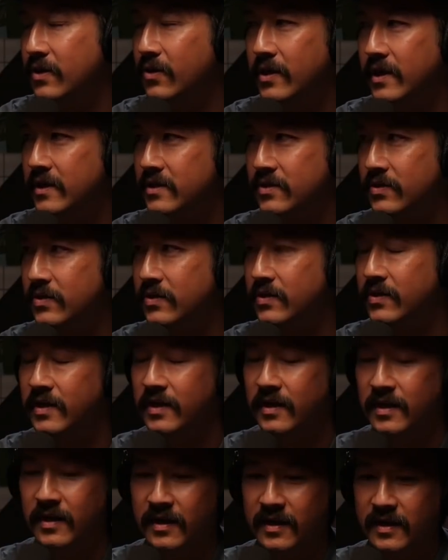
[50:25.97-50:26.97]
go hustle.
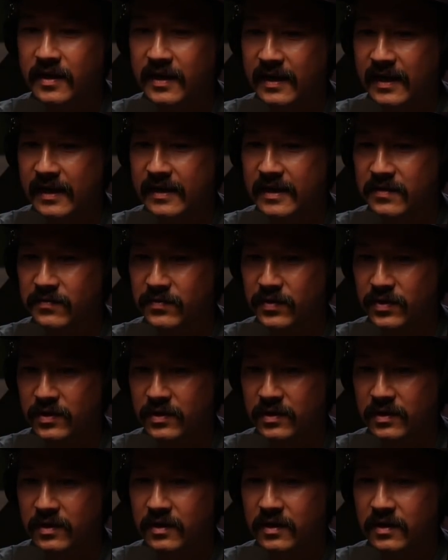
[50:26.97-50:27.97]
And I
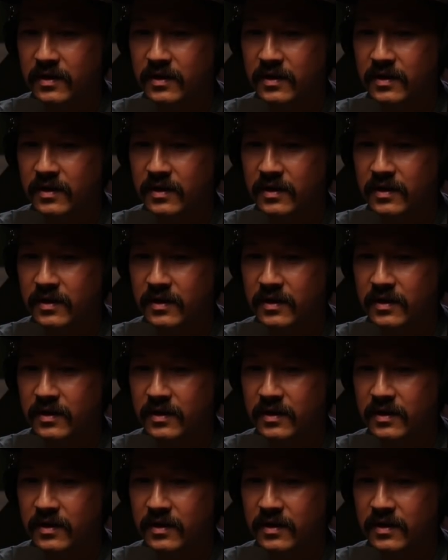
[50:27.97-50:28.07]
never,